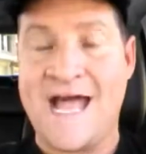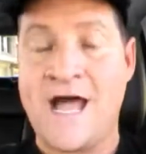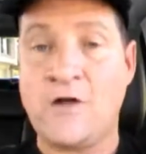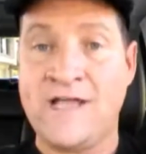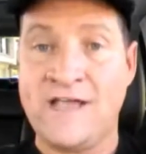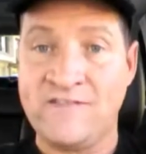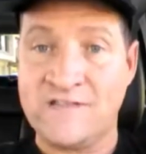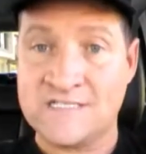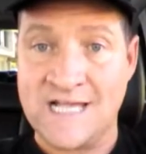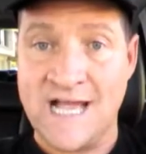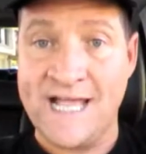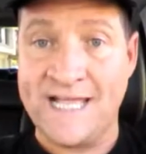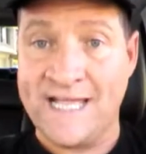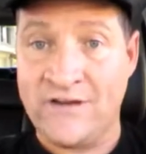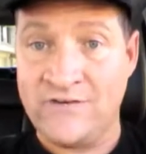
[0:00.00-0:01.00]
How can this
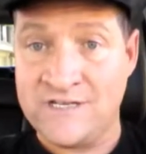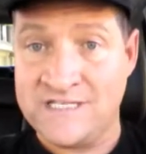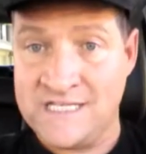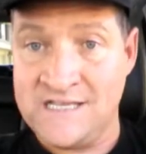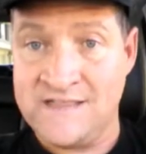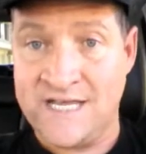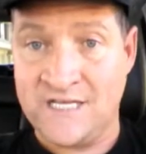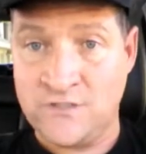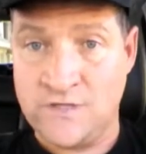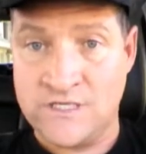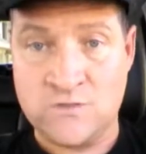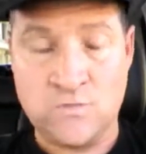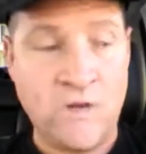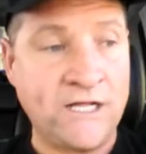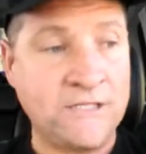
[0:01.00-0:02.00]
guy guarantee that to
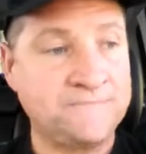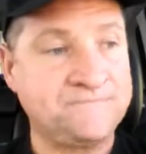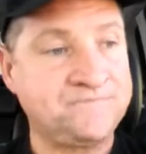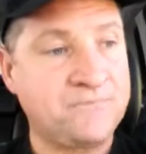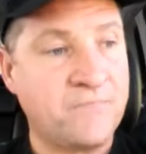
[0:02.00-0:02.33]
us? Well,